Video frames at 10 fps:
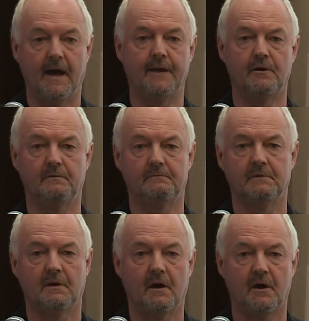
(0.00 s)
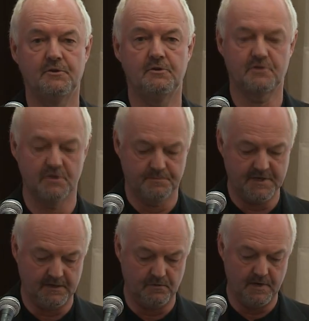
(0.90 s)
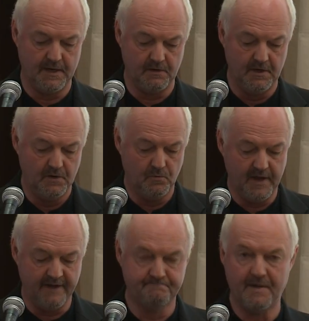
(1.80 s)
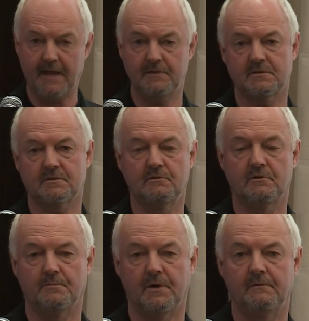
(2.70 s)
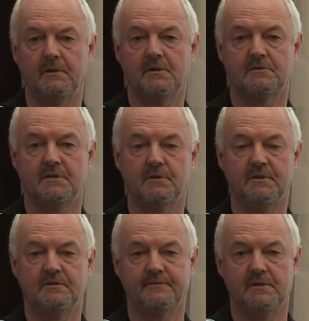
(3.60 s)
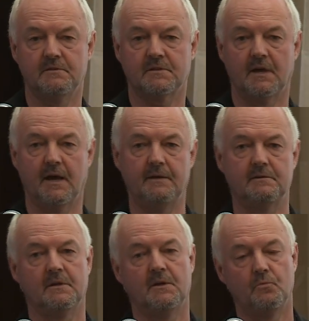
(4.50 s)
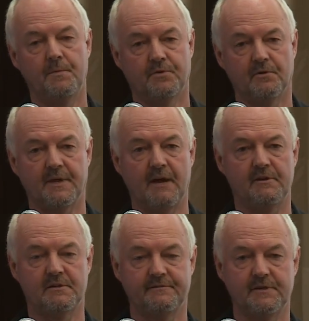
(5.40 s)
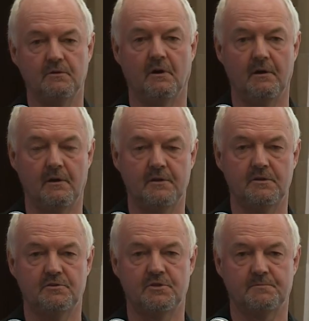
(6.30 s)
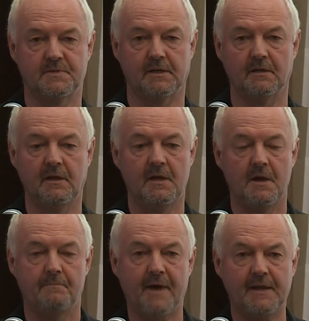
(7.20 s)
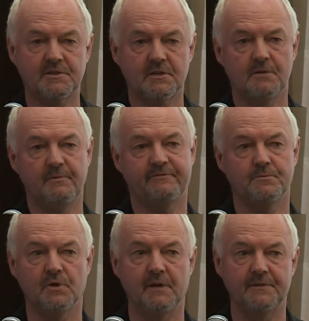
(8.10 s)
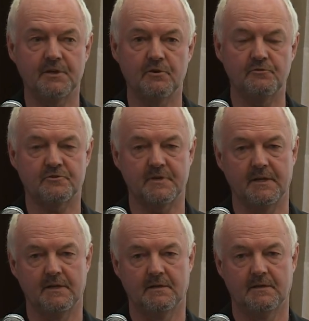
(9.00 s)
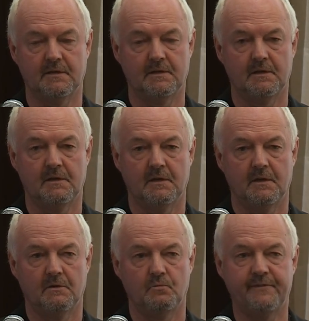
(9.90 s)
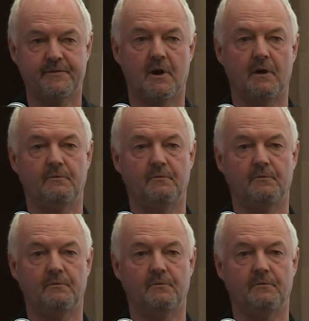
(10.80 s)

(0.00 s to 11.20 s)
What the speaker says: and on our YouTube channel, where we have bands who come on to do interviews and we put their interview on our YouTube channel. Bands are coming from all over the country. We've